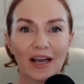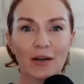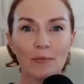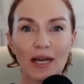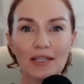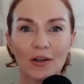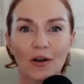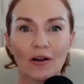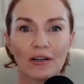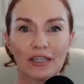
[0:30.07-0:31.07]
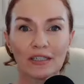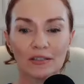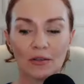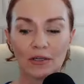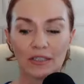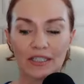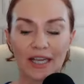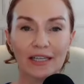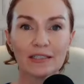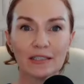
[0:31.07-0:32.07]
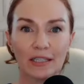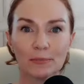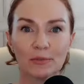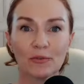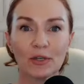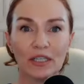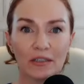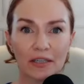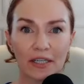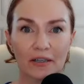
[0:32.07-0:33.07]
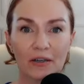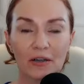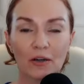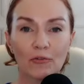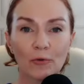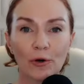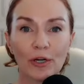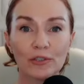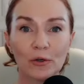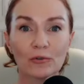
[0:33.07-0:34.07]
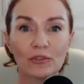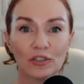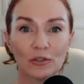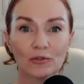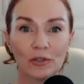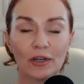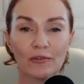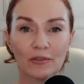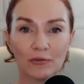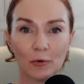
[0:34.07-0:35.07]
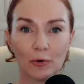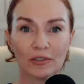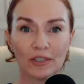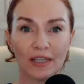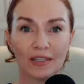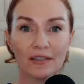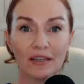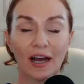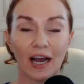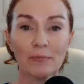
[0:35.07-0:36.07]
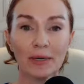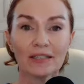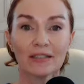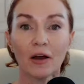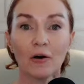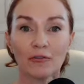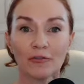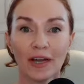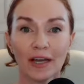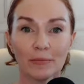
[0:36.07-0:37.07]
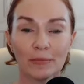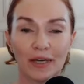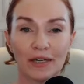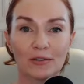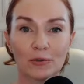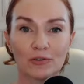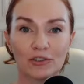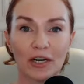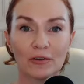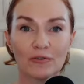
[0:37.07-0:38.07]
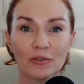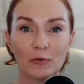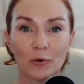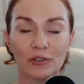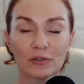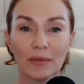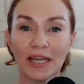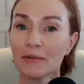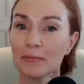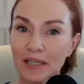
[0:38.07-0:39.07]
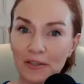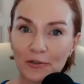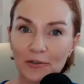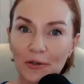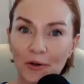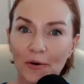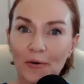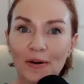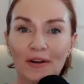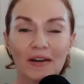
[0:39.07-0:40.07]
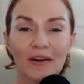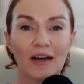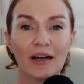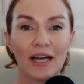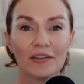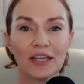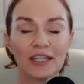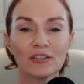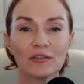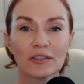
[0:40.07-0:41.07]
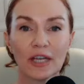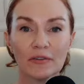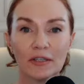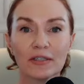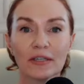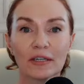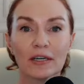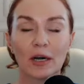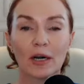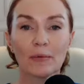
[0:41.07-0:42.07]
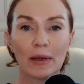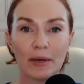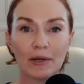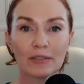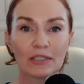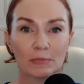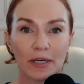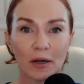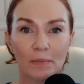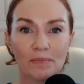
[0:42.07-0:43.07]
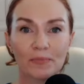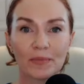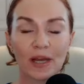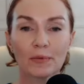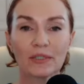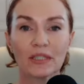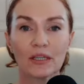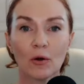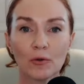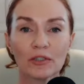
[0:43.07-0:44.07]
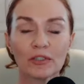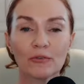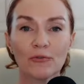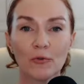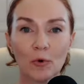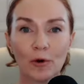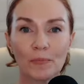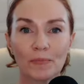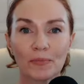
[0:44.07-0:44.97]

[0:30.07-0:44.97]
And my talk is on 10 tips for healing for adult children of divorce. And I myself am an adult child of divorce. Many, many years ago, at the age of 7, my parents split up. I was the oldest of 4.